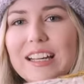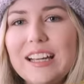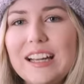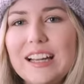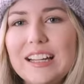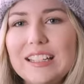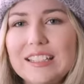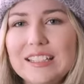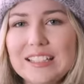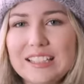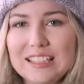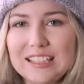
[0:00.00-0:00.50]

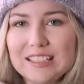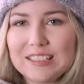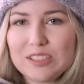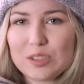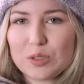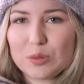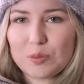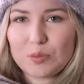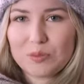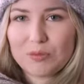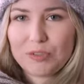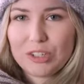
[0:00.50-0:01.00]
I didn't
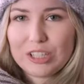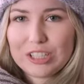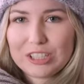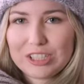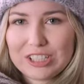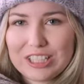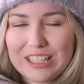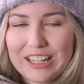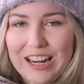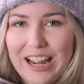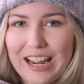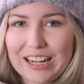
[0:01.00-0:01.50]

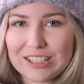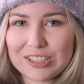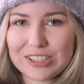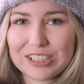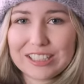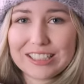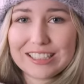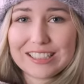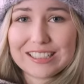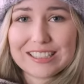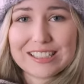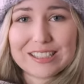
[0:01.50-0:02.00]
finish it
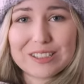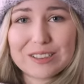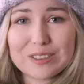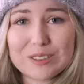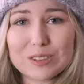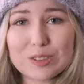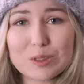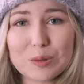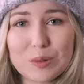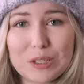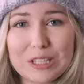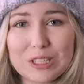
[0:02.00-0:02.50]
actually until
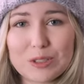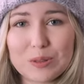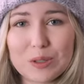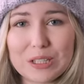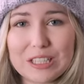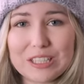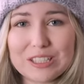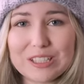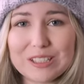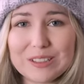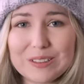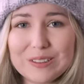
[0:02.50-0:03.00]
twenty
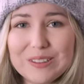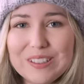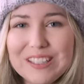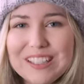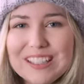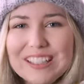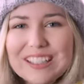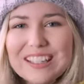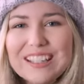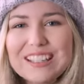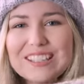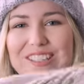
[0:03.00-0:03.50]
twenty-two,
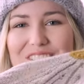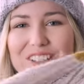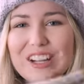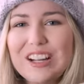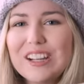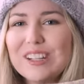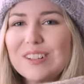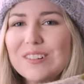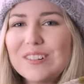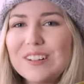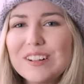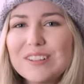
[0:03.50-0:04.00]
in
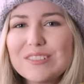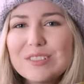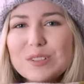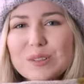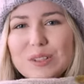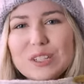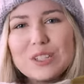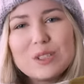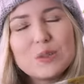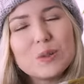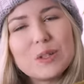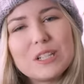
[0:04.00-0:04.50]
January of
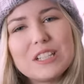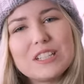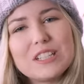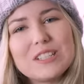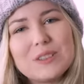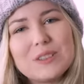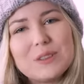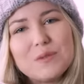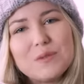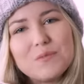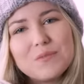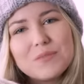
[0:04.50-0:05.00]
twenty
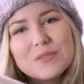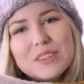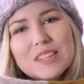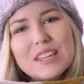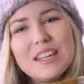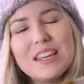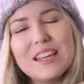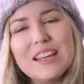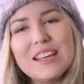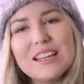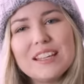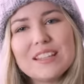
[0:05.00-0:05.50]
twenty-two.
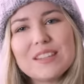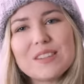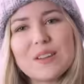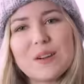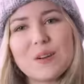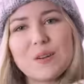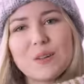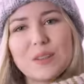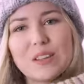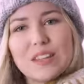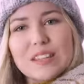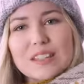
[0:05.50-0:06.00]

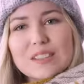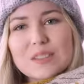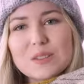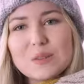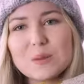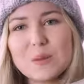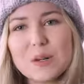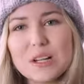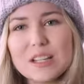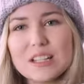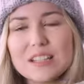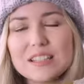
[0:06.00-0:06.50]
So this
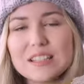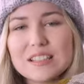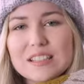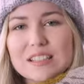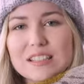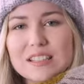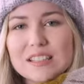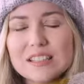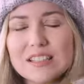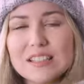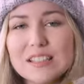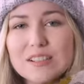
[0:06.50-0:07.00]
was
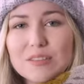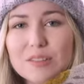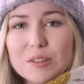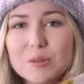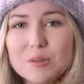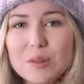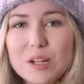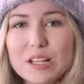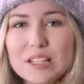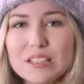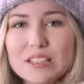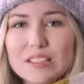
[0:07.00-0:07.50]
Stephen
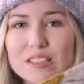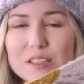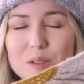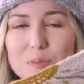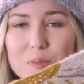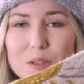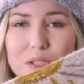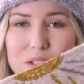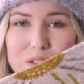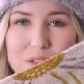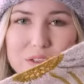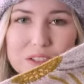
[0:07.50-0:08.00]
West's
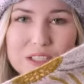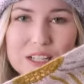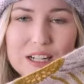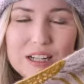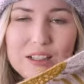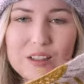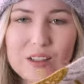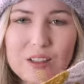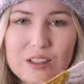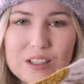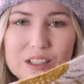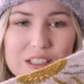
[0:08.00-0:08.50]
mystery knit
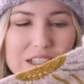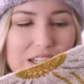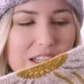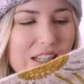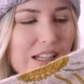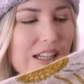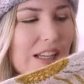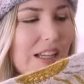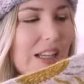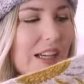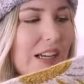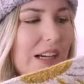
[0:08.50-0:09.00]
along.
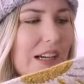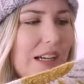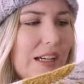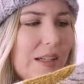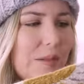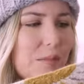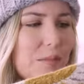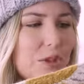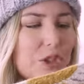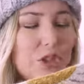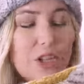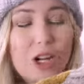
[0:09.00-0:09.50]

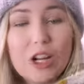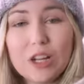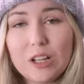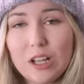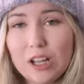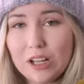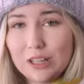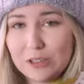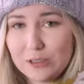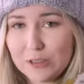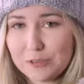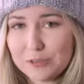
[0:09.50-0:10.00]
Um,
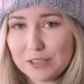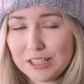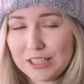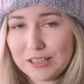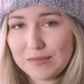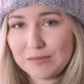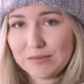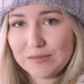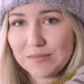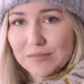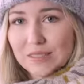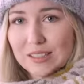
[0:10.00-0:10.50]
Shawlography
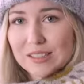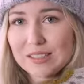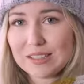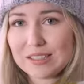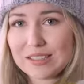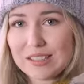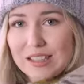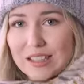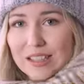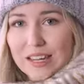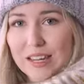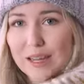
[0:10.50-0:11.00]
is
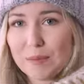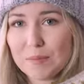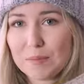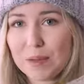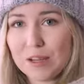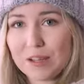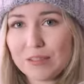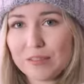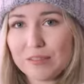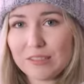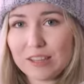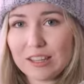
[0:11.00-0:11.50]
the name
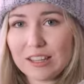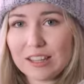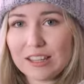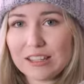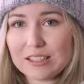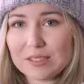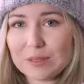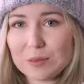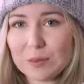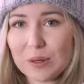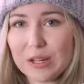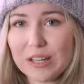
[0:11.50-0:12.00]
of
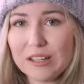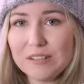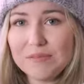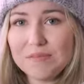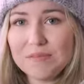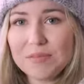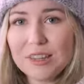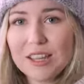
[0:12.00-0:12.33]
this one.